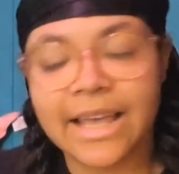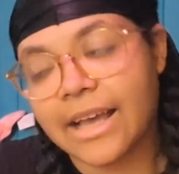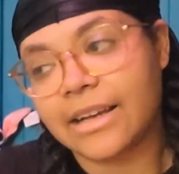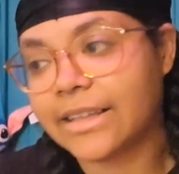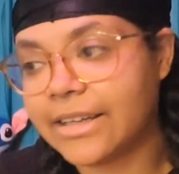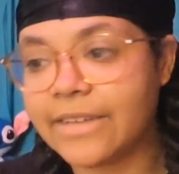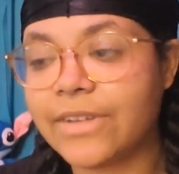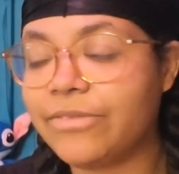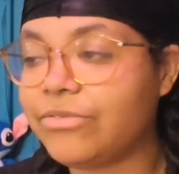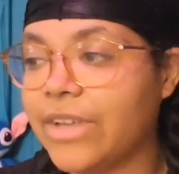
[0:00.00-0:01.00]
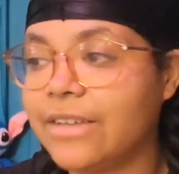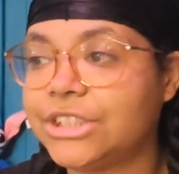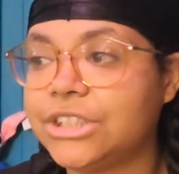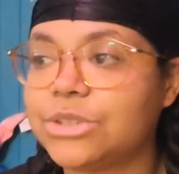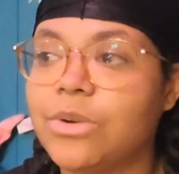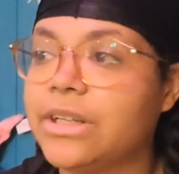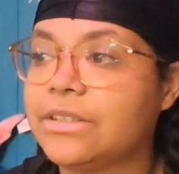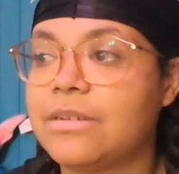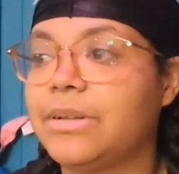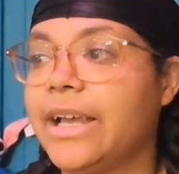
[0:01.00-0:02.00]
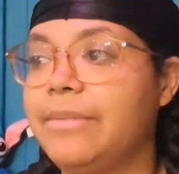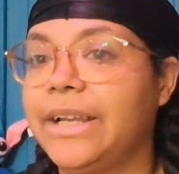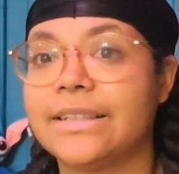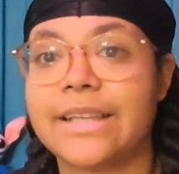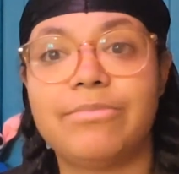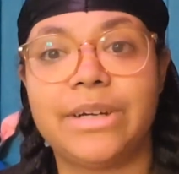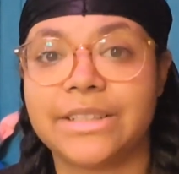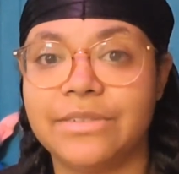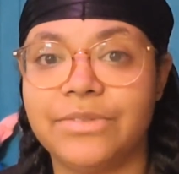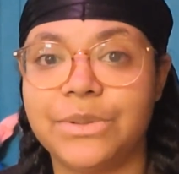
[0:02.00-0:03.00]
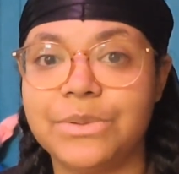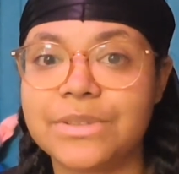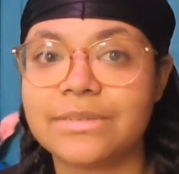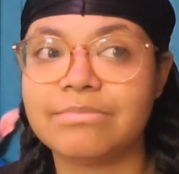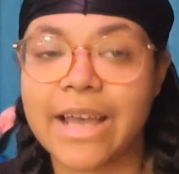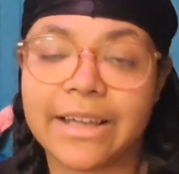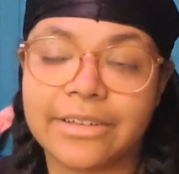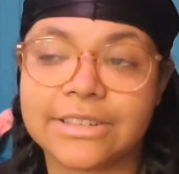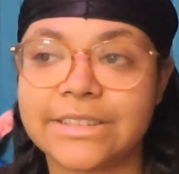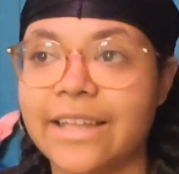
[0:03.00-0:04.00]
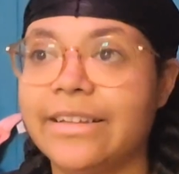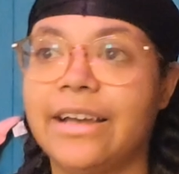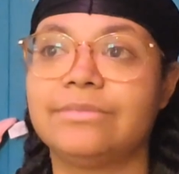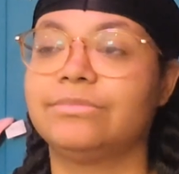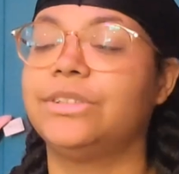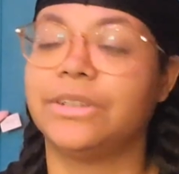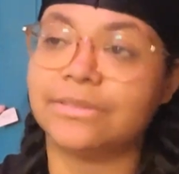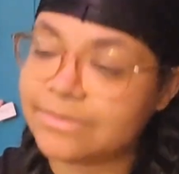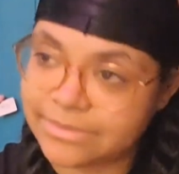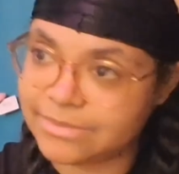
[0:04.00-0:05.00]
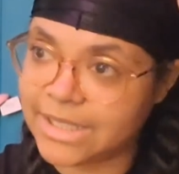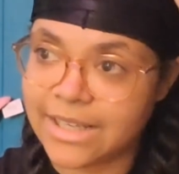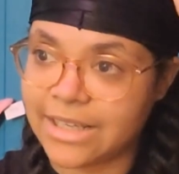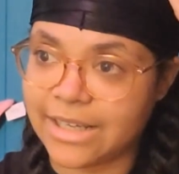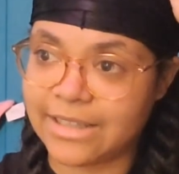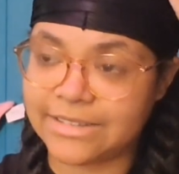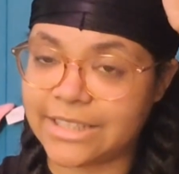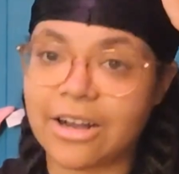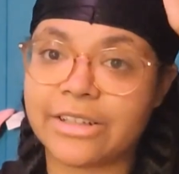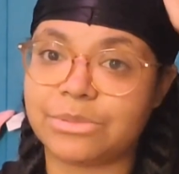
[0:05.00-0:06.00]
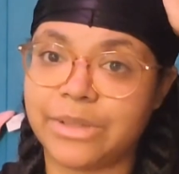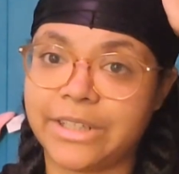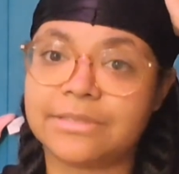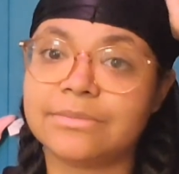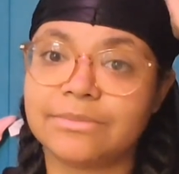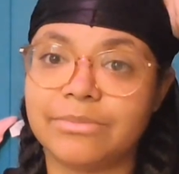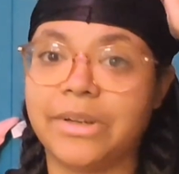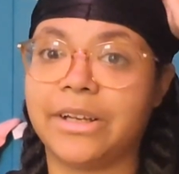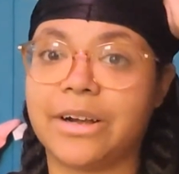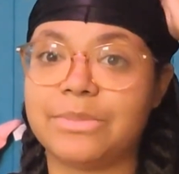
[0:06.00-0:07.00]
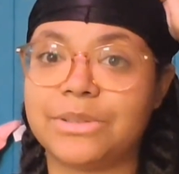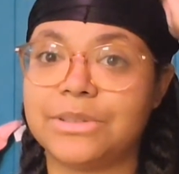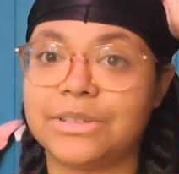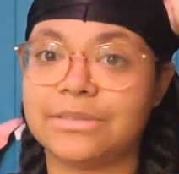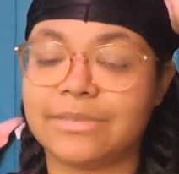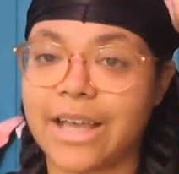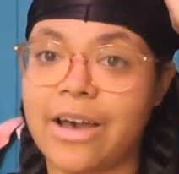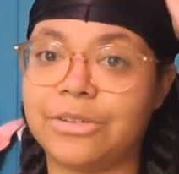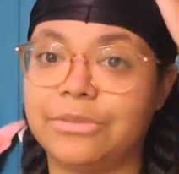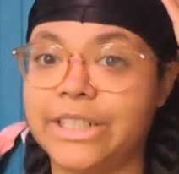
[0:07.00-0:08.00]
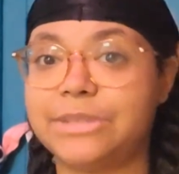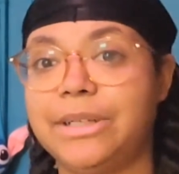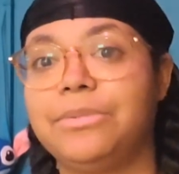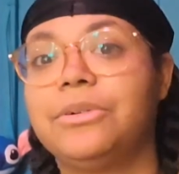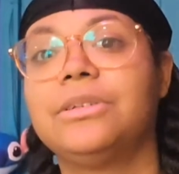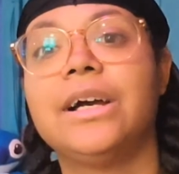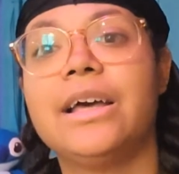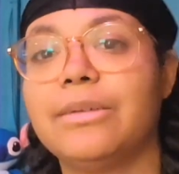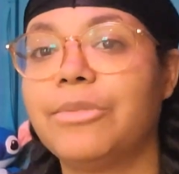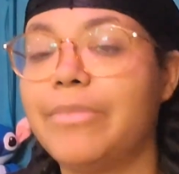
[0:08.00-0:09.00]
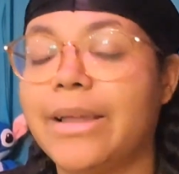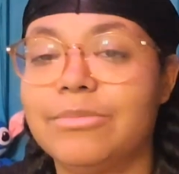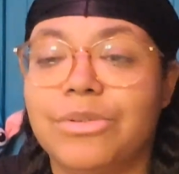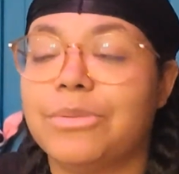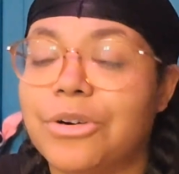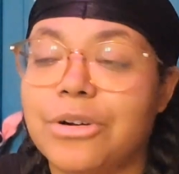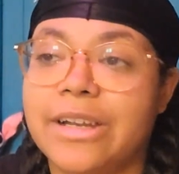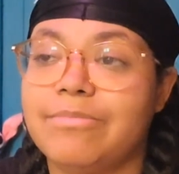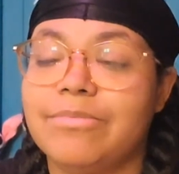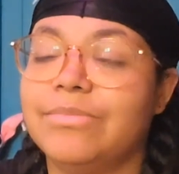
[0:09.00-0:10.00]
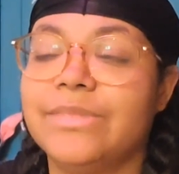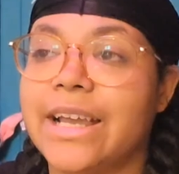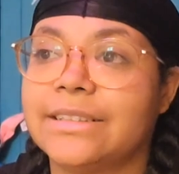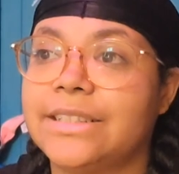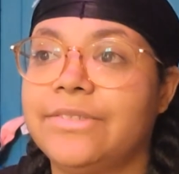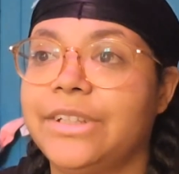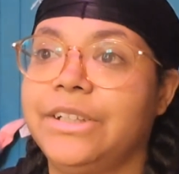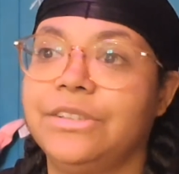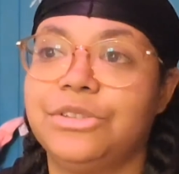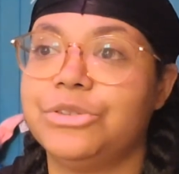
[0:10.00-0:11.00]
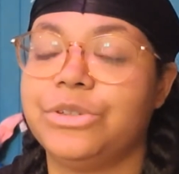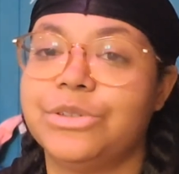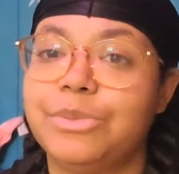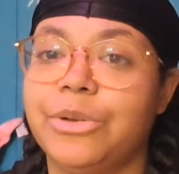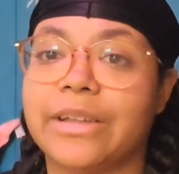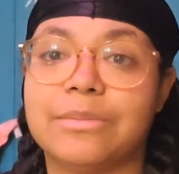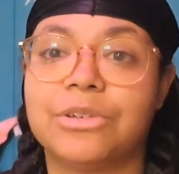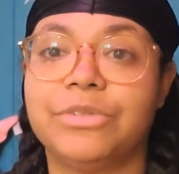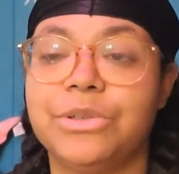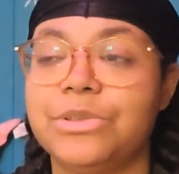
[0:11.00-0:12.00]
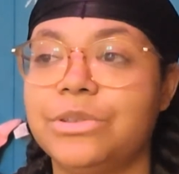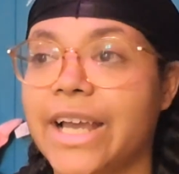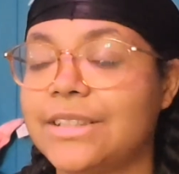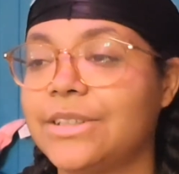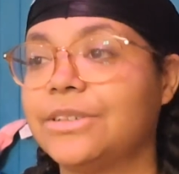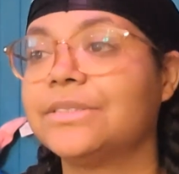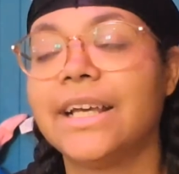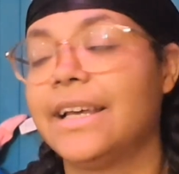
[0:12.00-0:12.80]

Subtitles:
Again, if she just wanted to complain because that brings in the views, I can understand that. You know, TikTok is weird when it comes to how to reach people. The more negativity you spew out, the more views you get. So